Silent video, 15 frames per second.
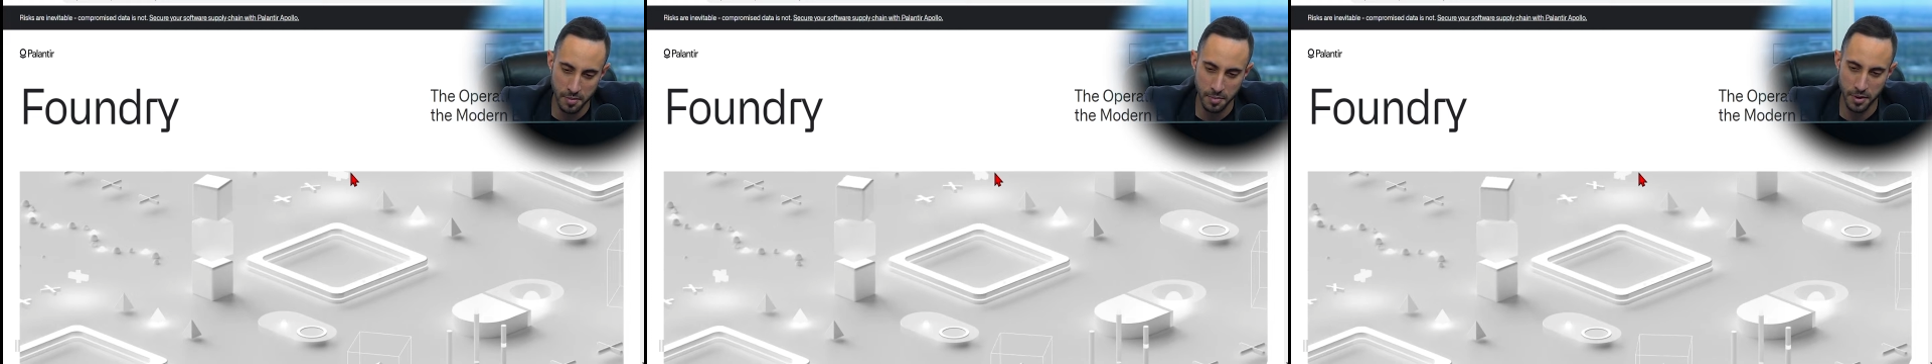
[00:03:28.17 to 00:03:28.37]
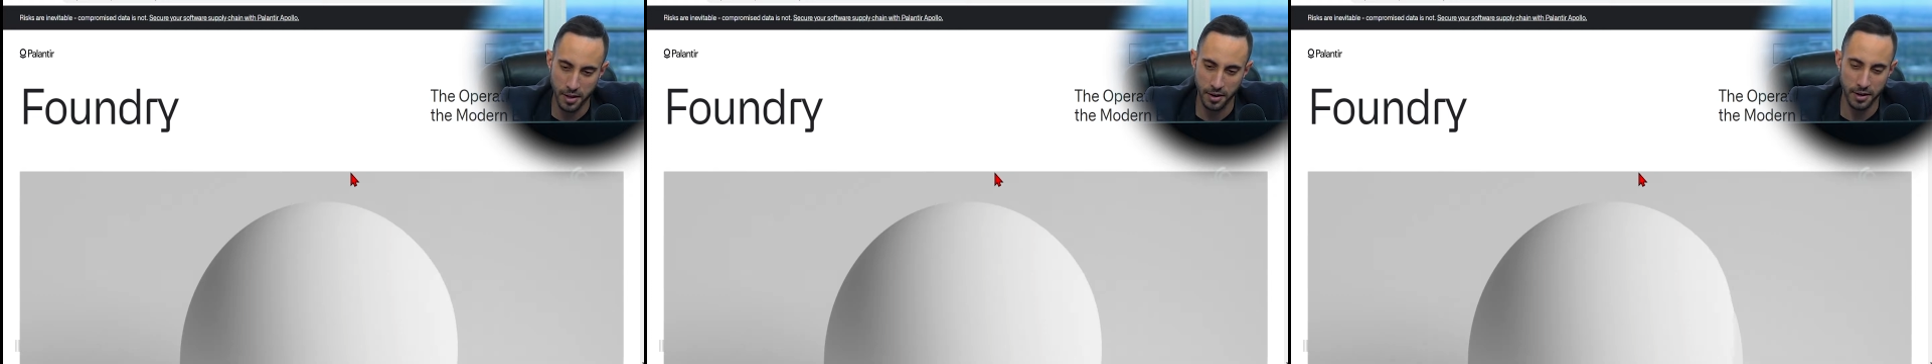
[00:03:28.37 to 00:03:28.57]

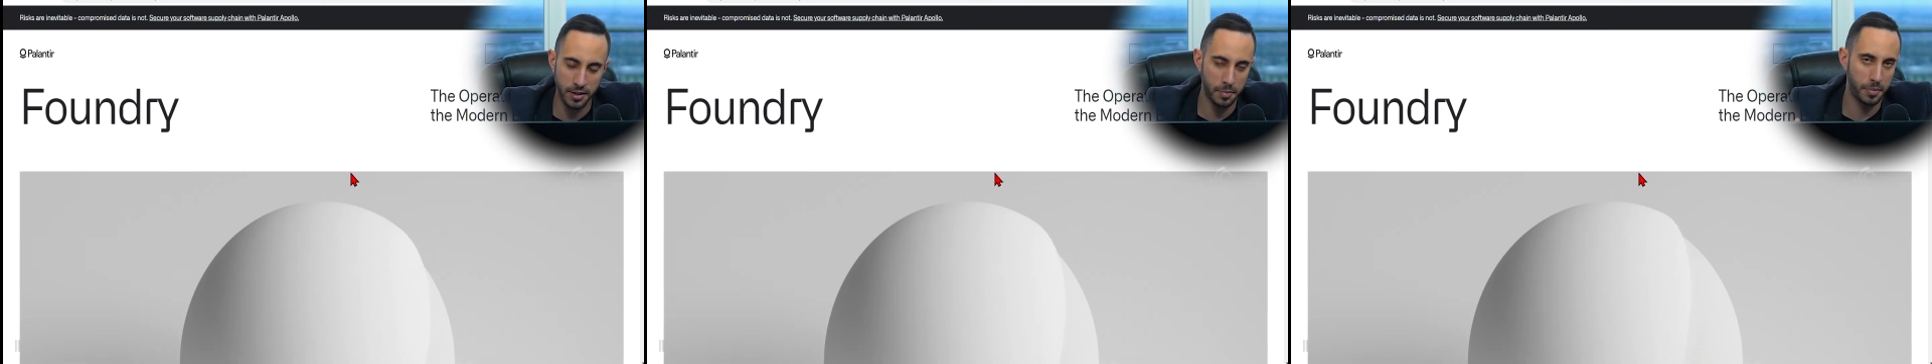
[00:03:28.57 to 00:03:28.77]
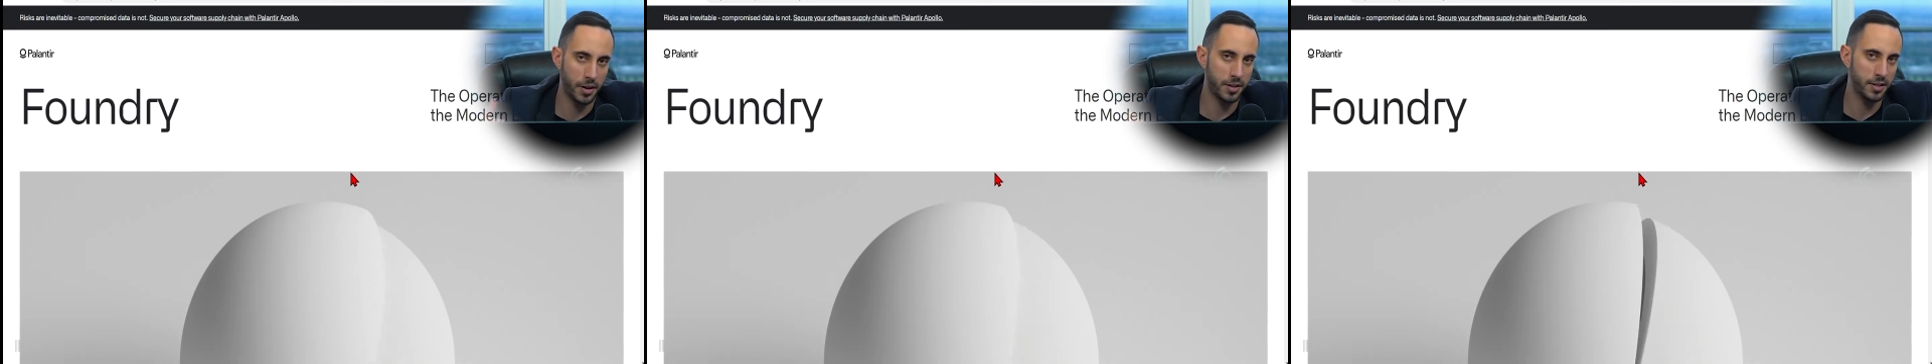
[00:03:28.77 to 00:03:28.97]
but there is a
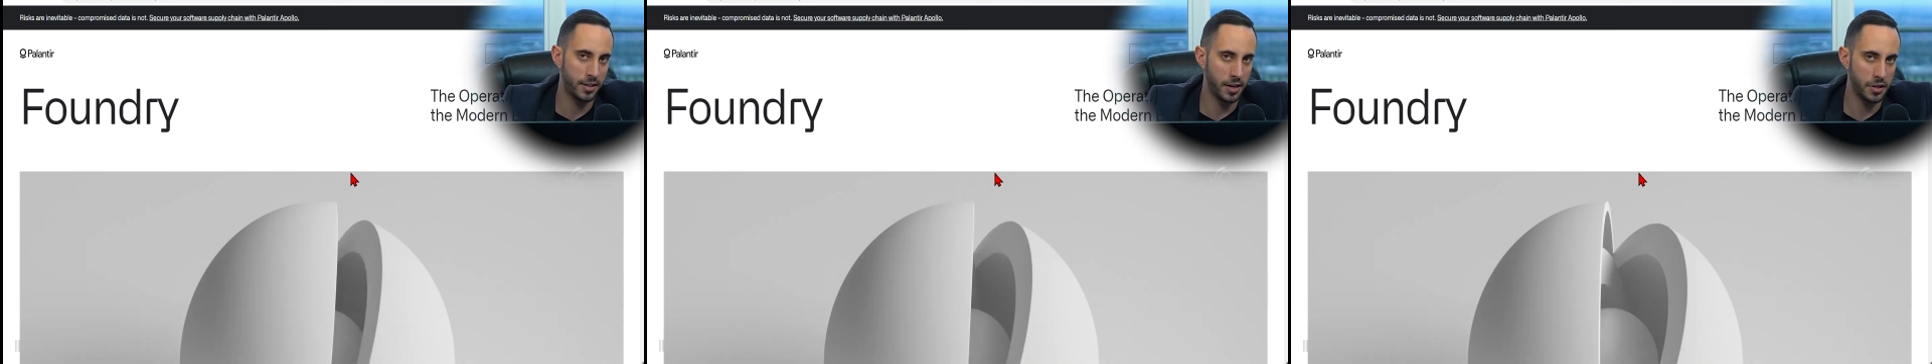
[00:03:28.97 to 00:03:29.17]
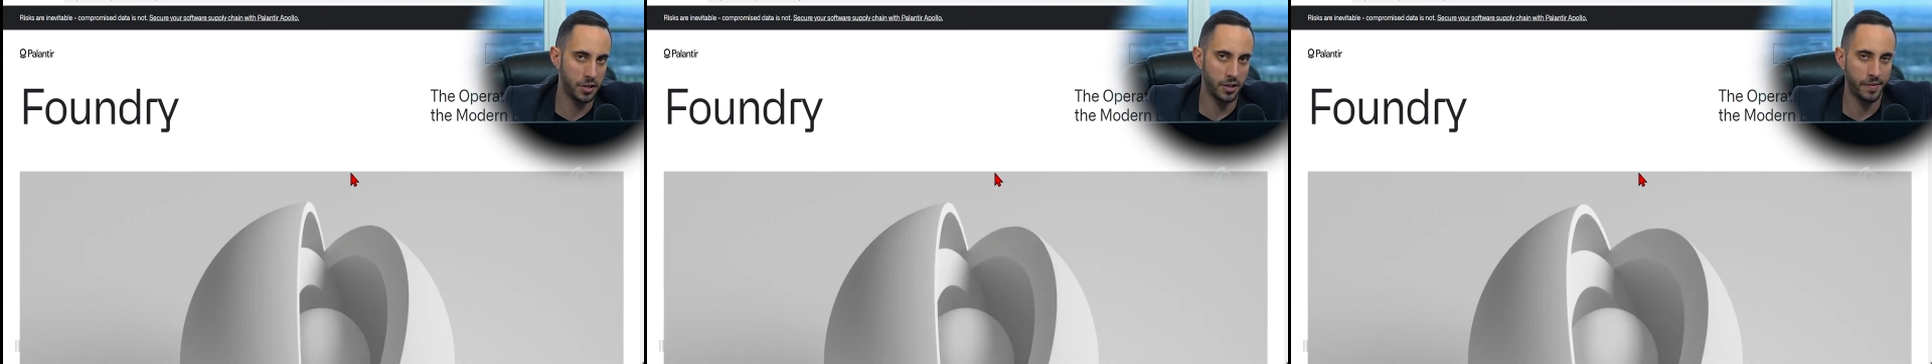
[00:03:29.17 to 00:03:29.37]

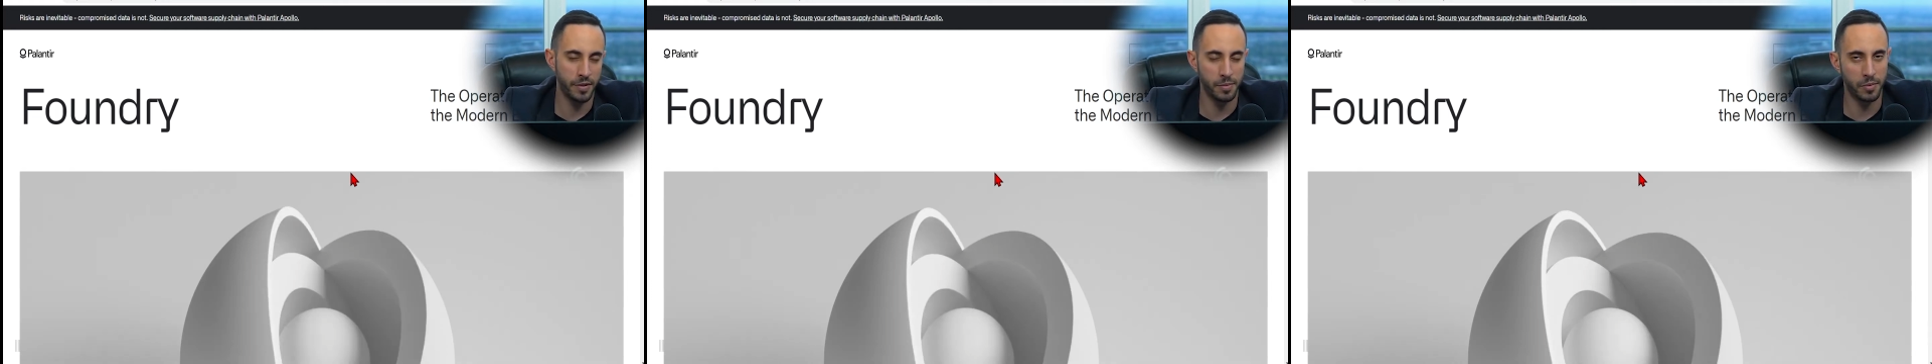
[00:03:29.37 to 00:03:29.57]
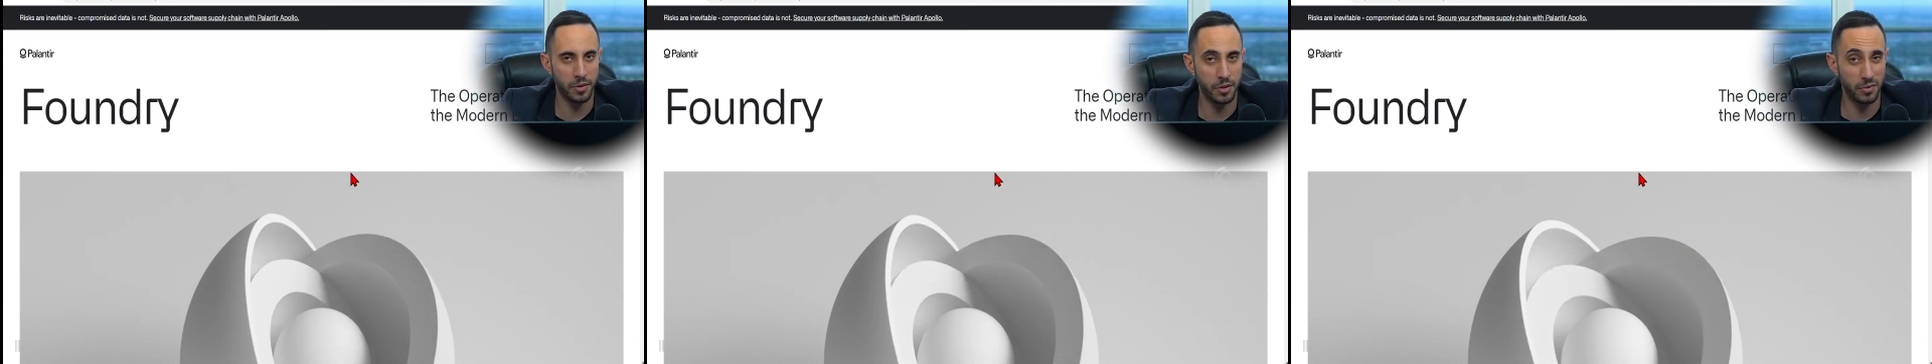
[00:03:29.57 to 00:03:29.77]
presentation of their
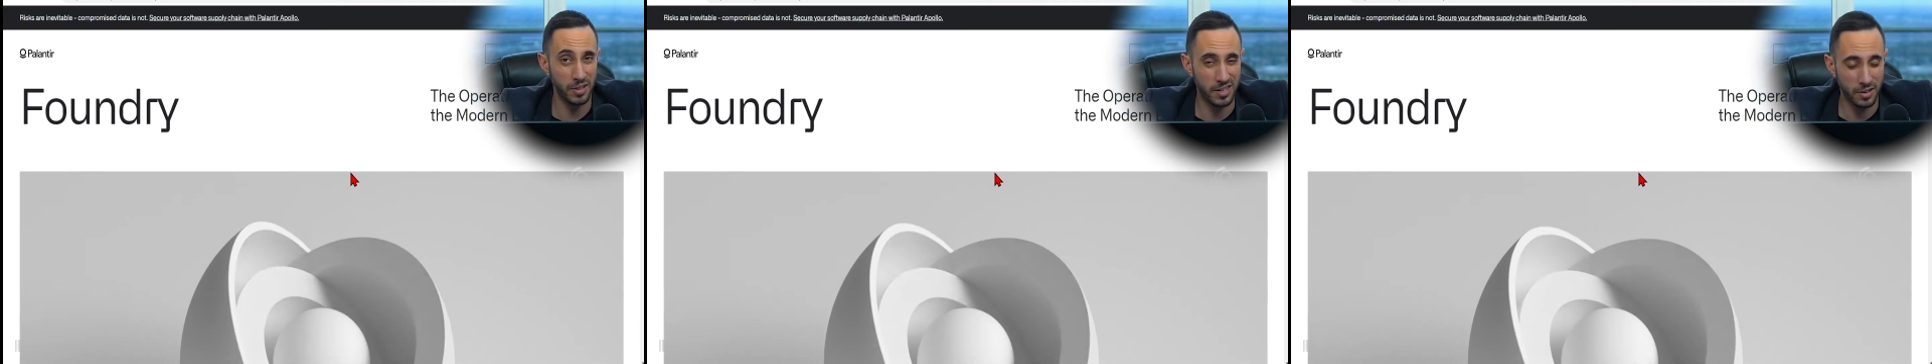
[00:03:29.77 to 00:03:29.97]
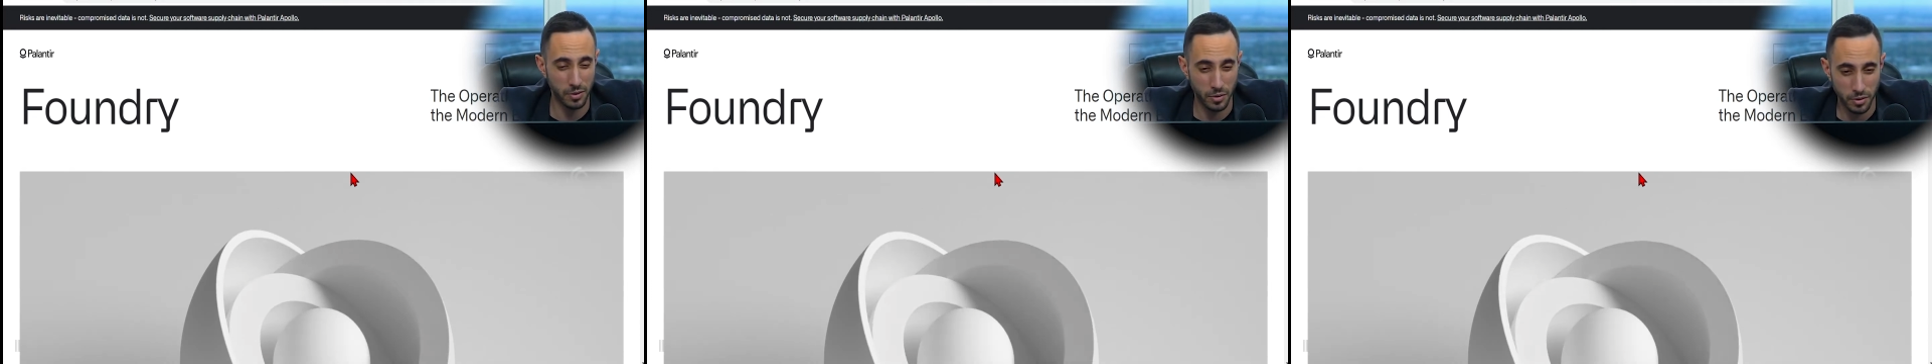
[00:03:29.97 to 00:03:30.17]
most
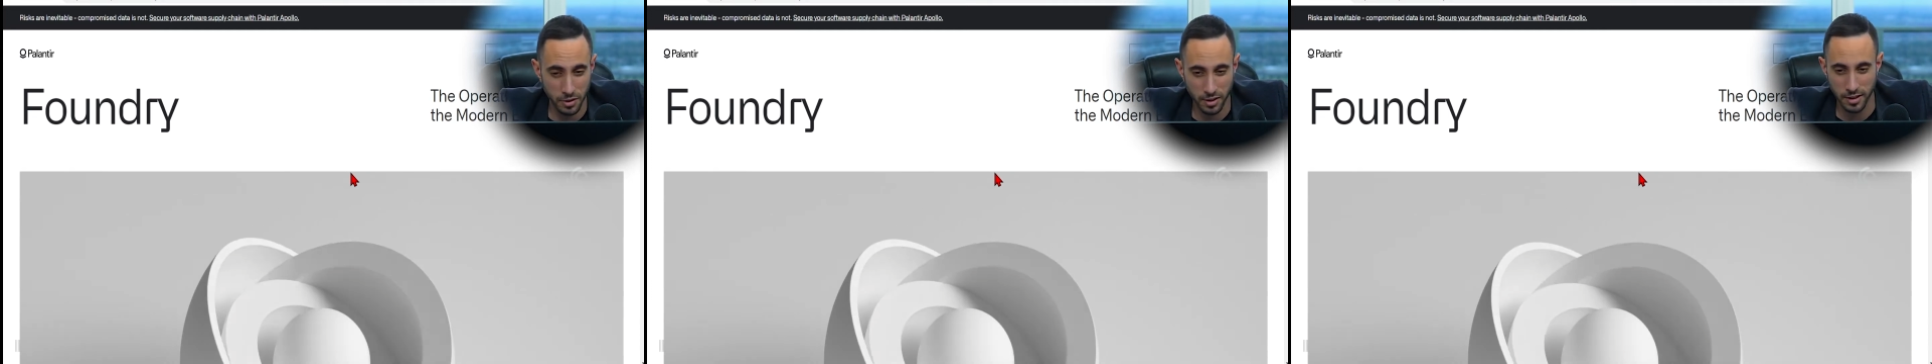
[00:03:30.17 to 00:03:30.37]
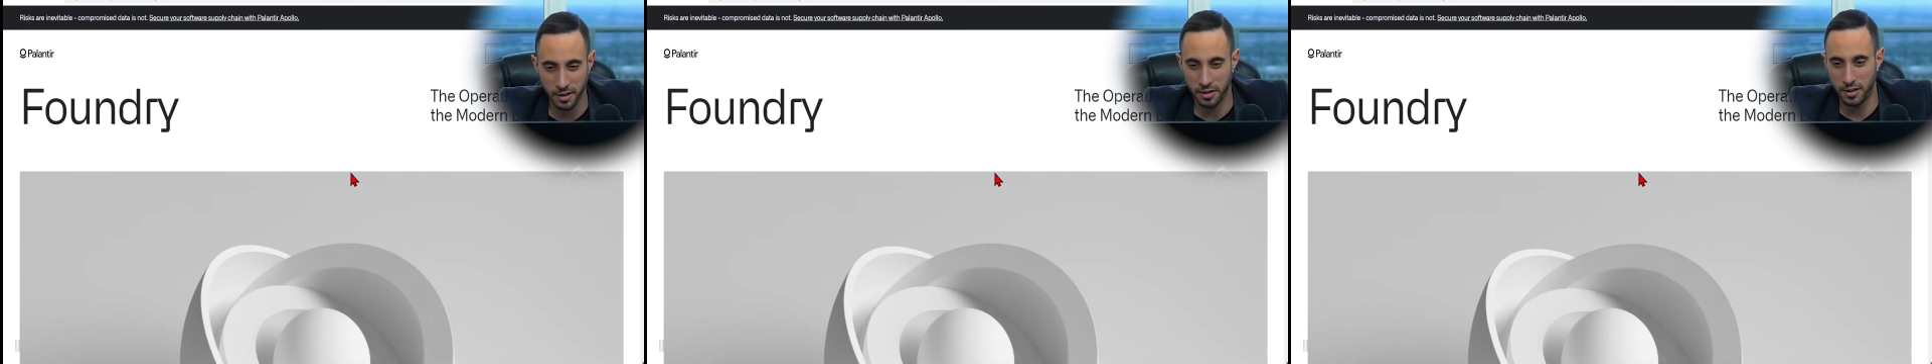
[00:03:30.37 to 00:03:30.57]
recent
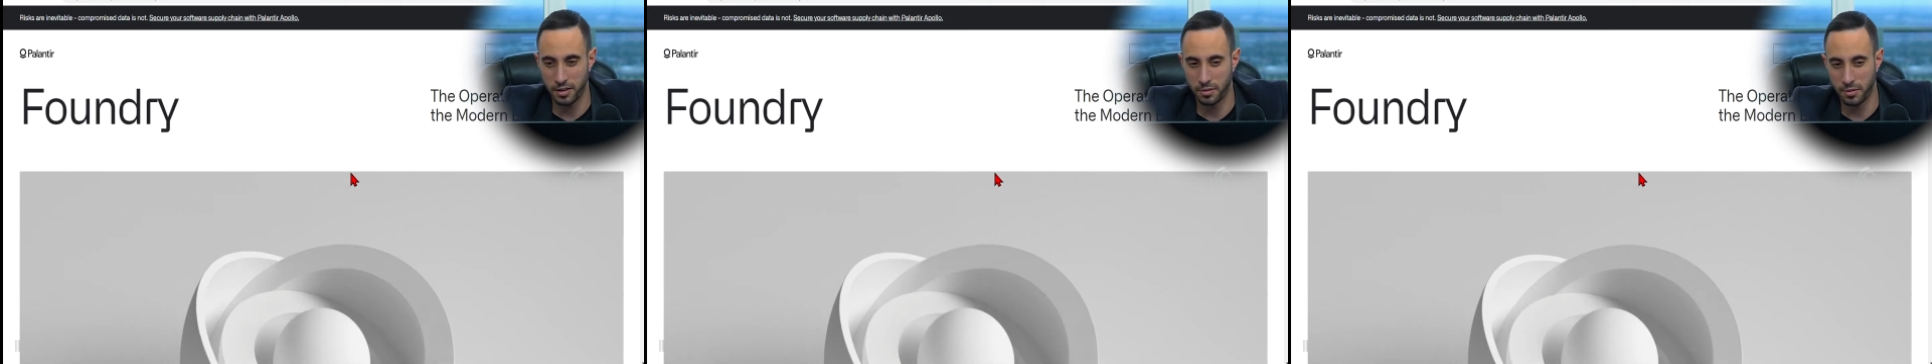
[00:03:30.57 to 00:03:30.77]
quarterly earnings,